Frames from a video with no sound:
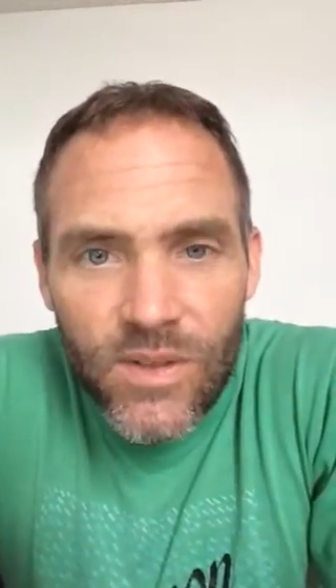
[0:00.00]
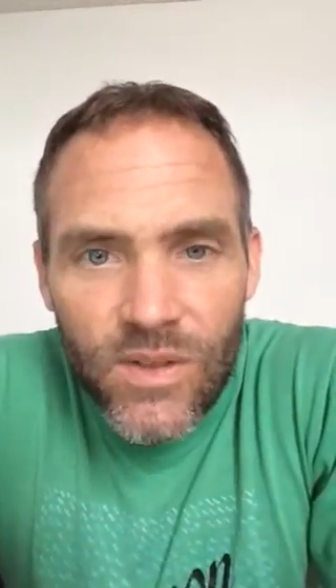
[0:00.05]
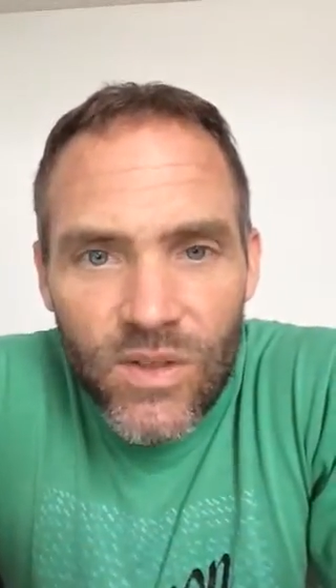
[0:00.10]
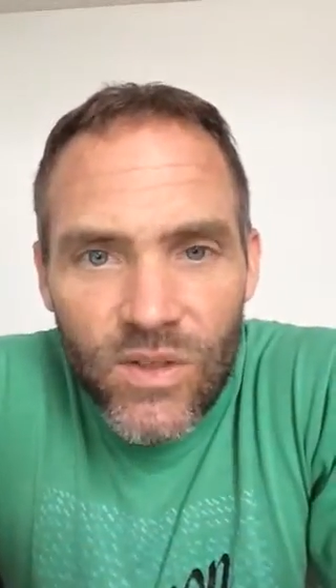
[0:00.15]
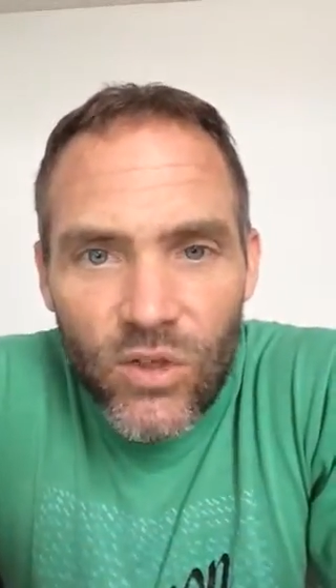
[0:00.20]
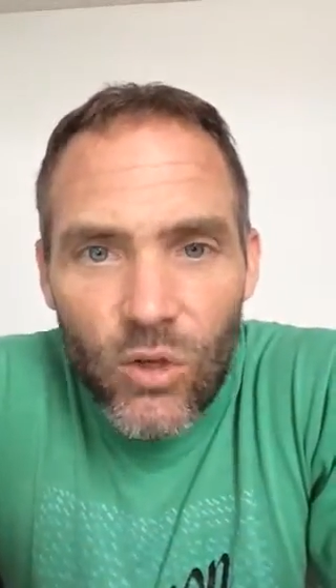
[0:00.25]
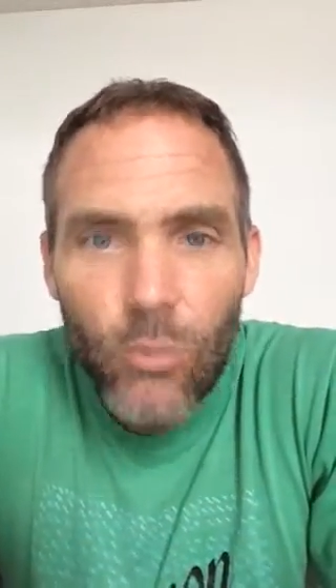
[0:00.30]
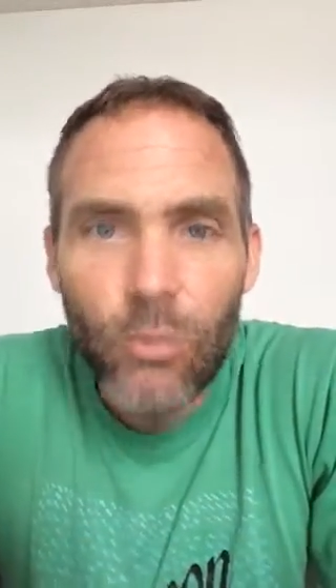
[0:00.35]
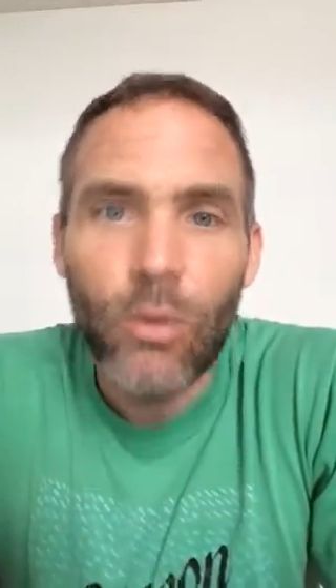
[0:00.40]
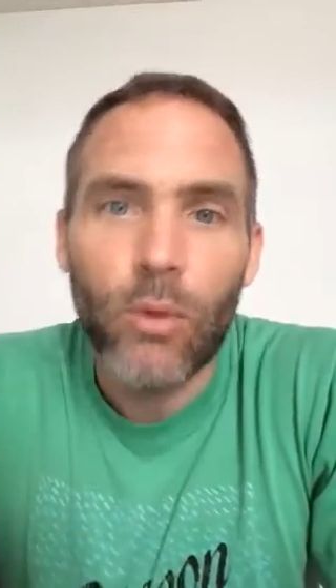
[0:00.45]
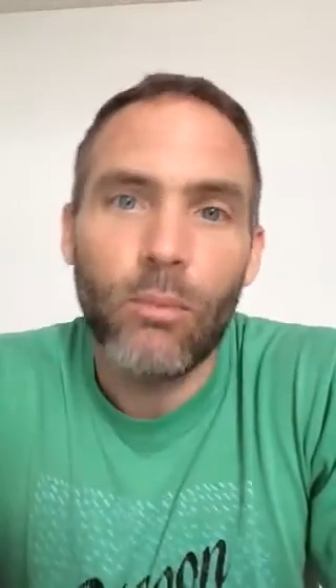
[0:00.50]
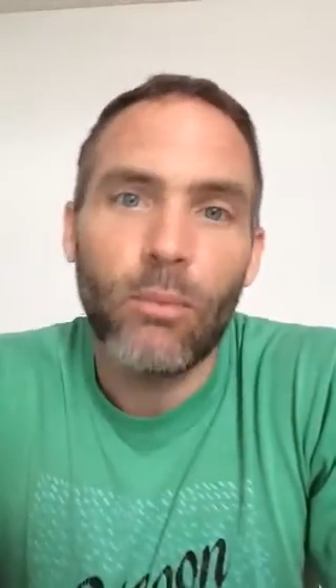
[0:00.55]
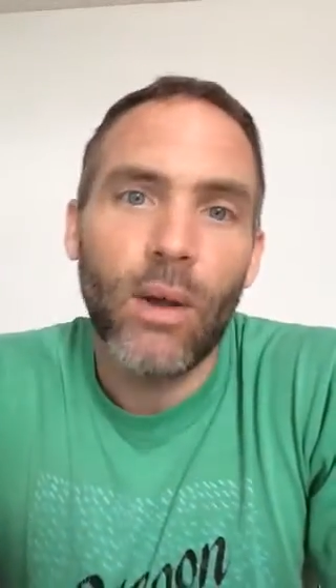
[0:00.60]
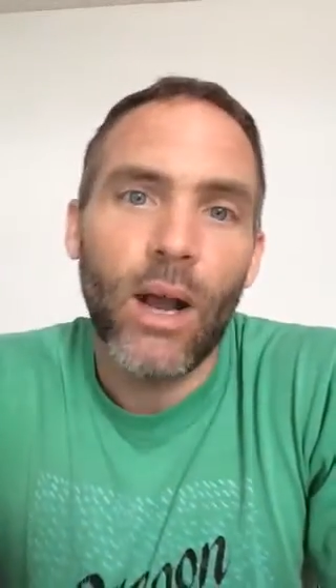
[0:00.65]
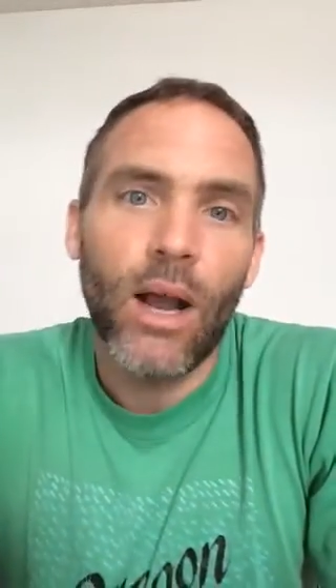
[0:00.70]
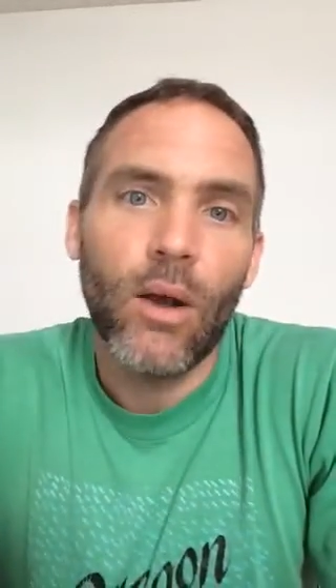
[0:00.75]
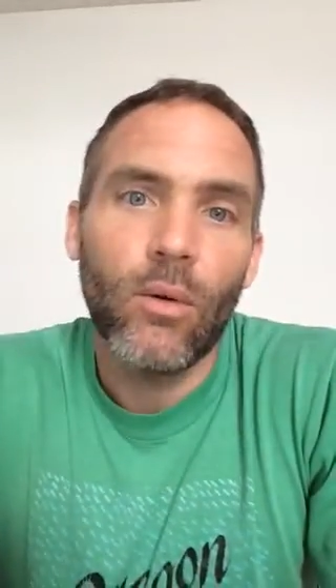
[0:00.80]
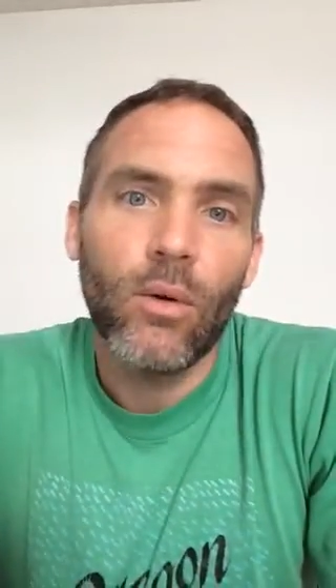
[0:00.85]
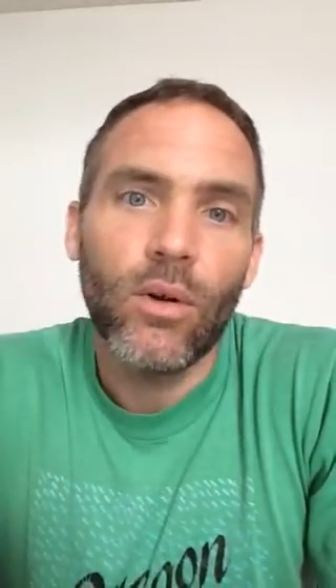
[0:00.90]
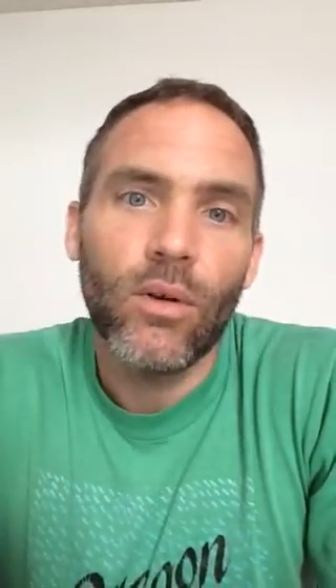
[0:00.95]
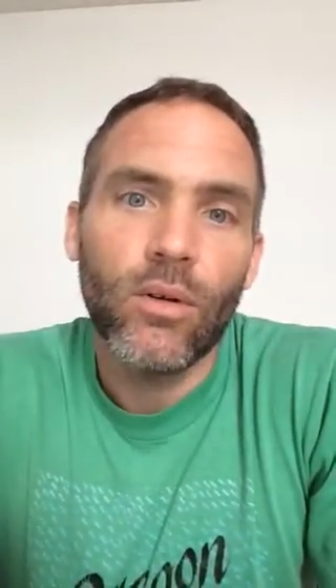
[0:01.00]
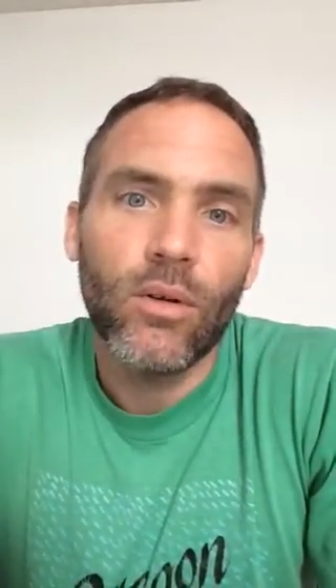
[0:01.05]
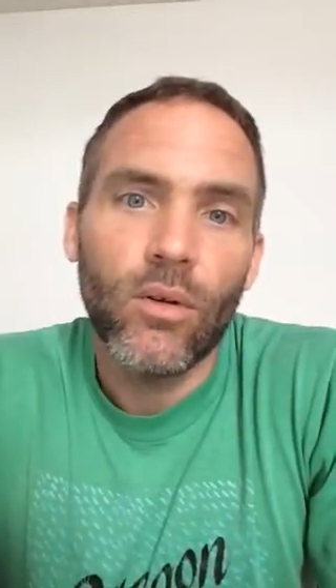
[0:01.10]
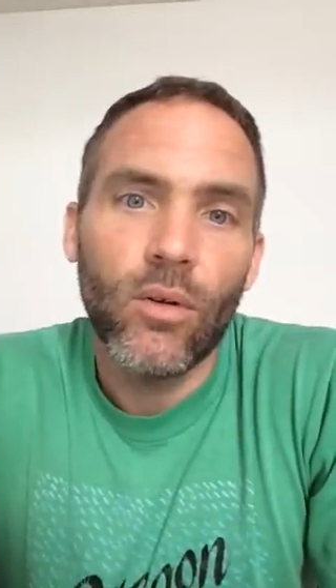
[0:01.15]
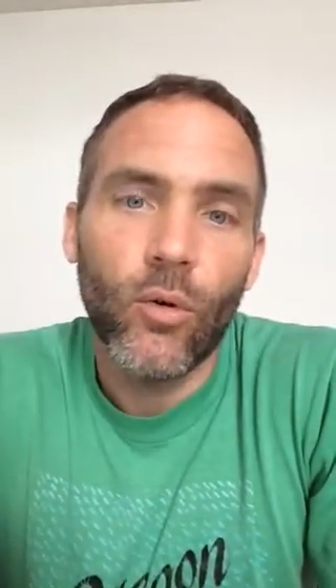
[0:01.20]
superpower